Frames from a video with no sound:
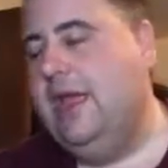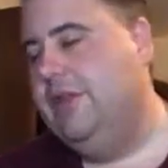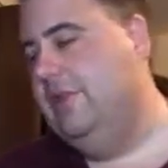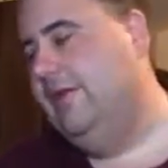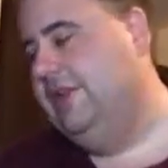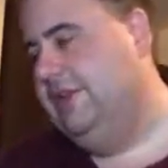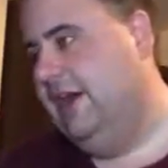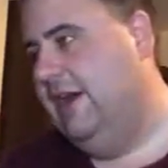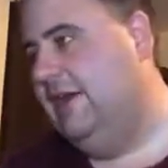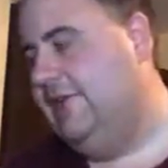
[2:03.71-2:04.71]
and you haven't
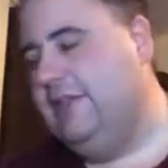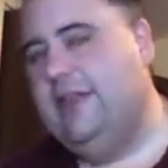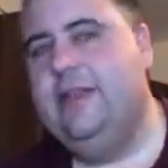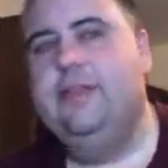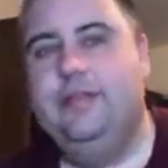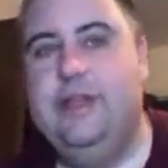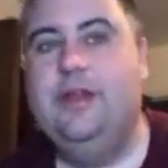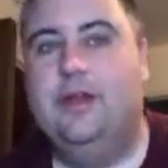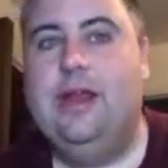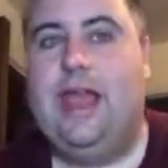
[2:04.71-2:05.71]
done everything, then
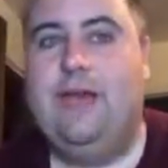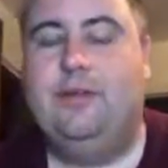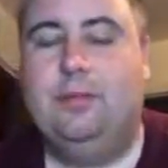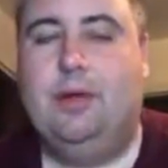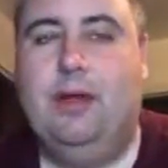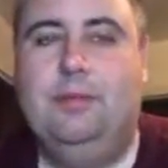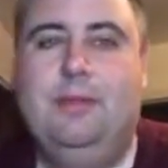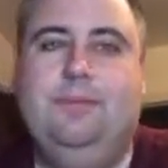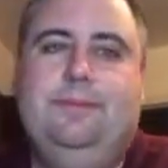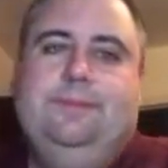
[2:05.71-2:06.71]
you're going to have a problem.